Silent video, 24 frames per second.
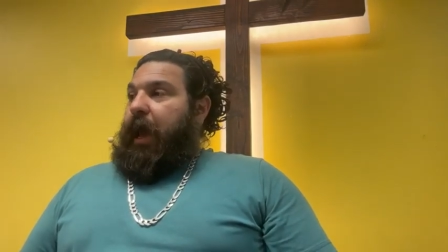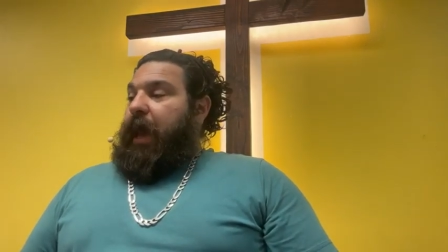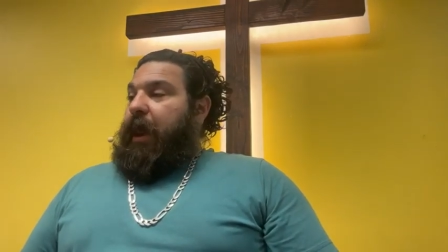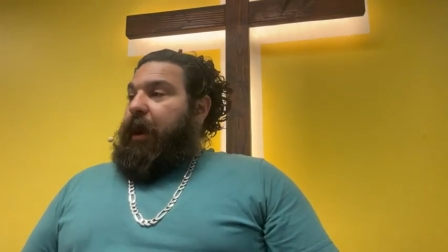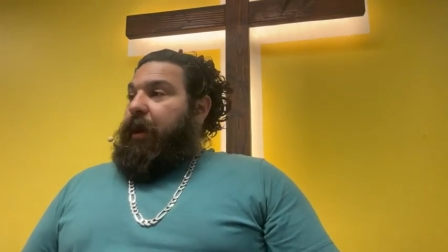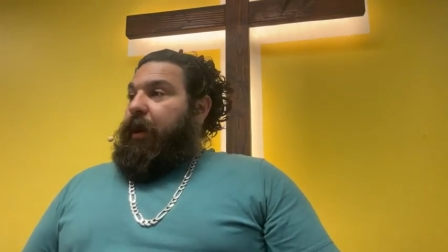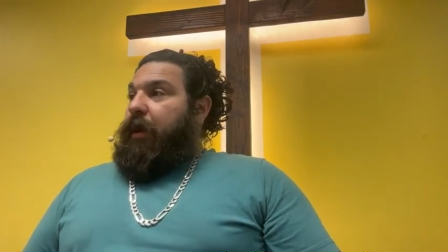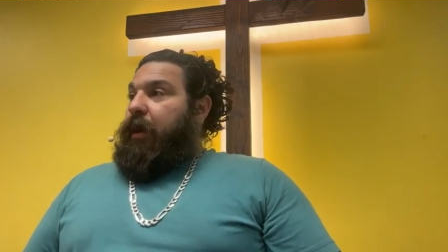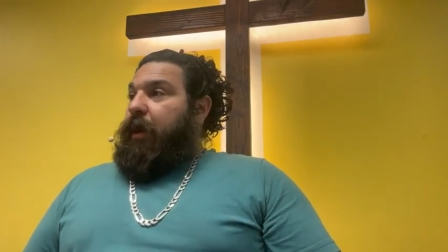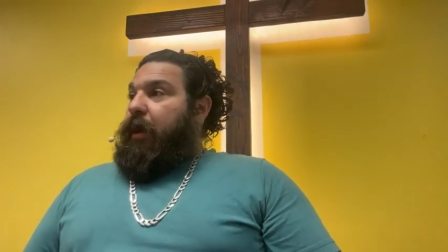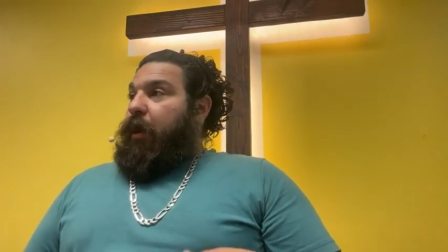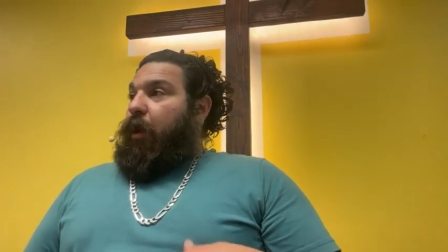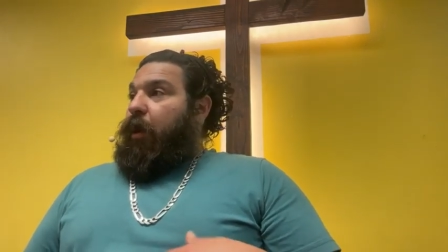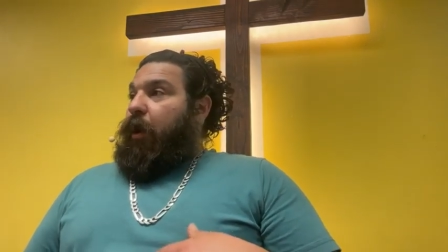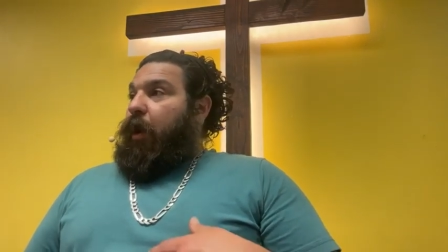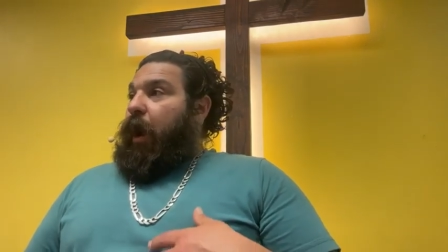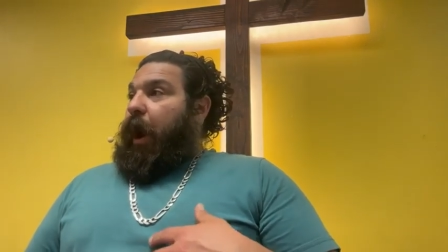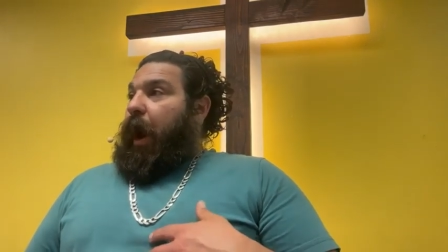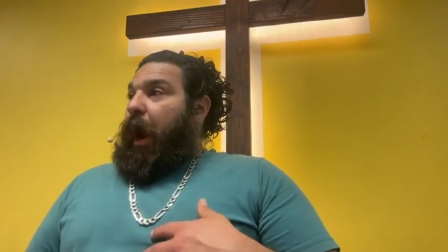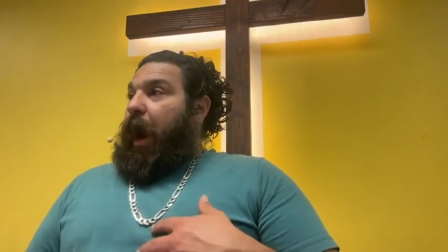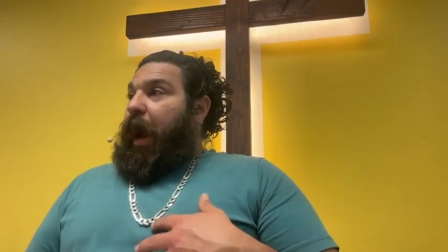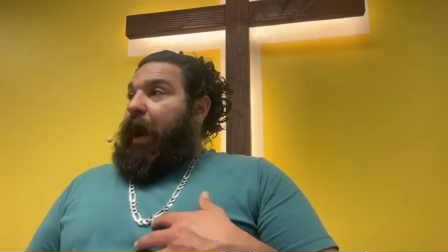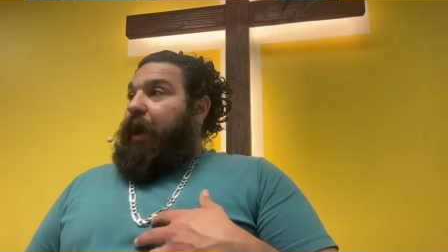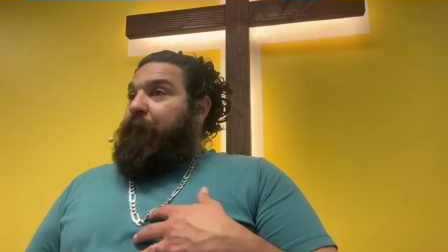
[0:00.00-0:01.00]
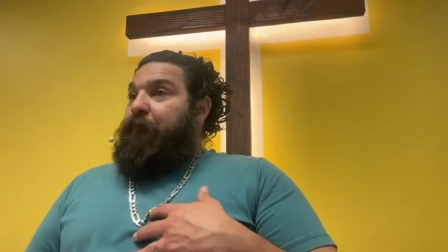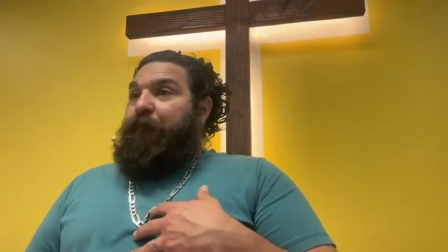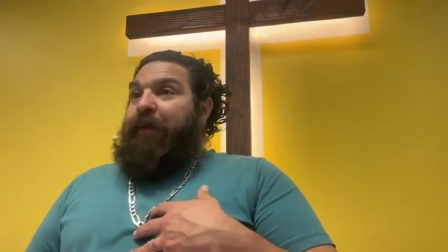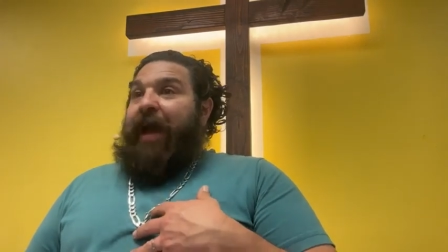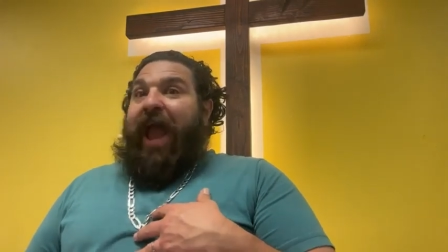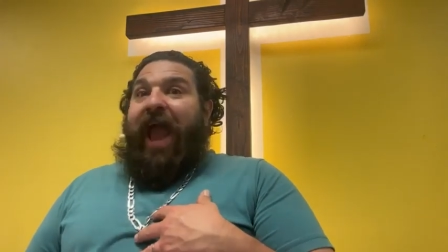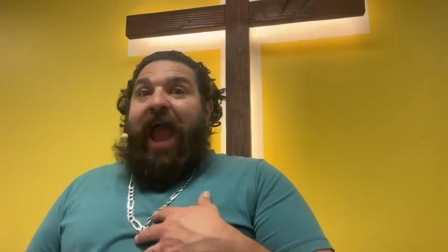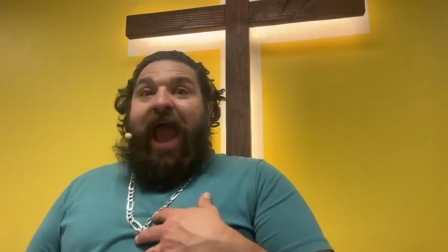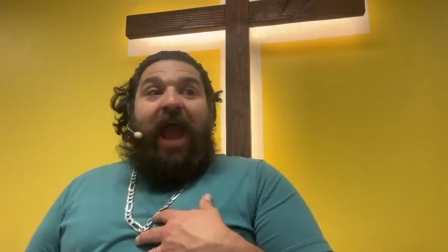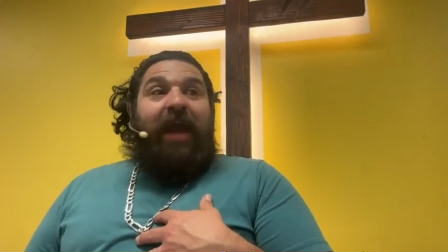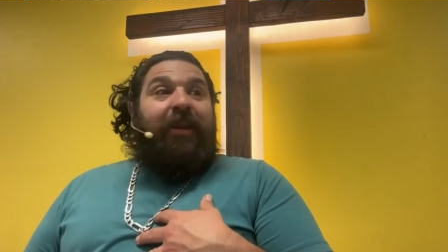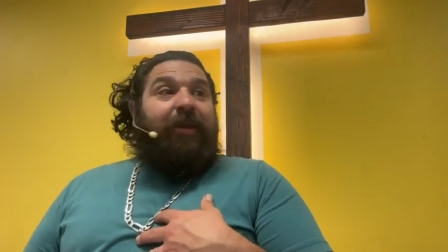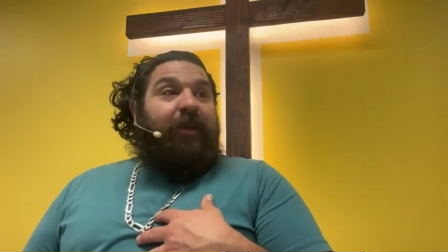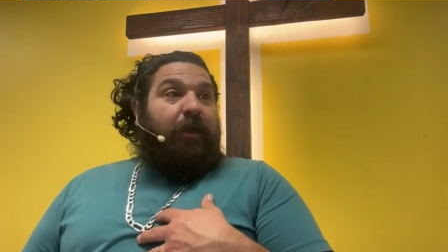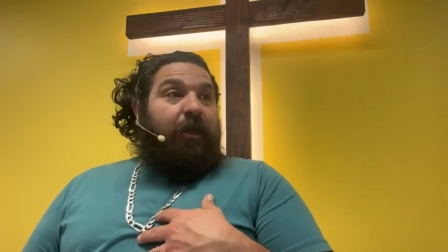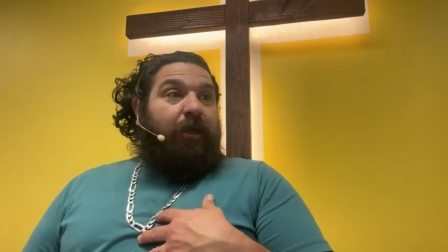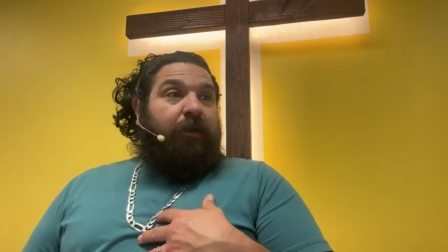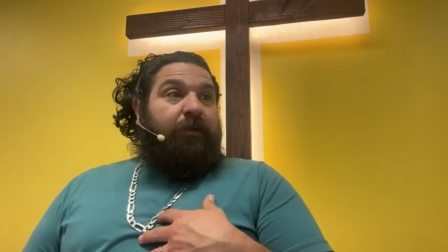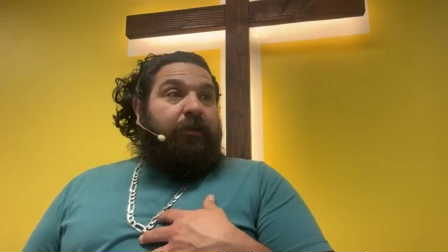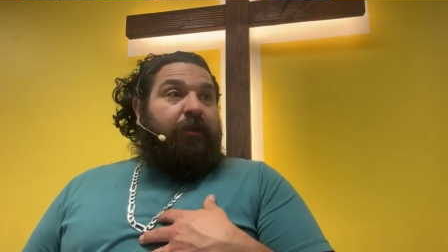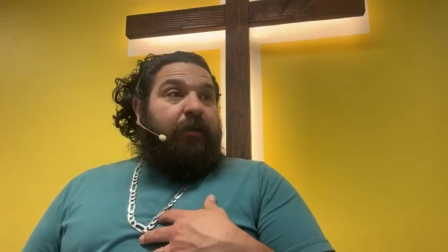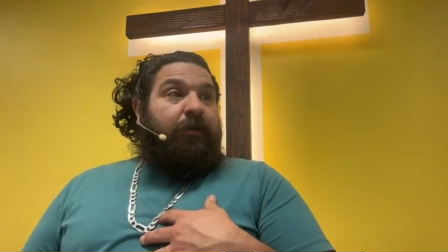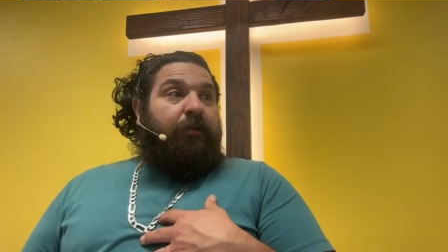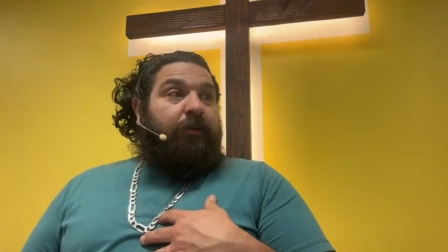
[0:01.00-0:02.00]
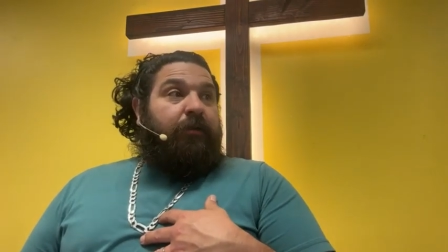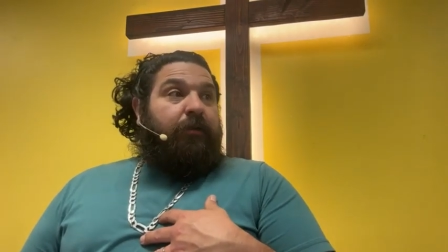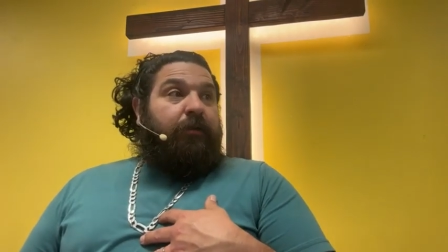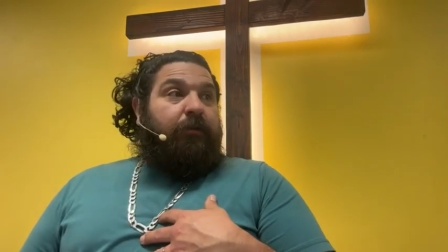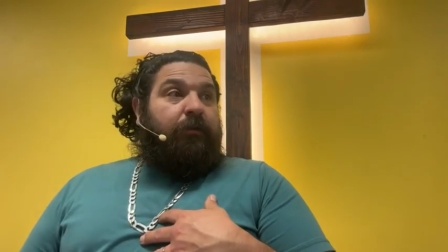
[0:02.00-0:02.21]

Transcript: And I panicked,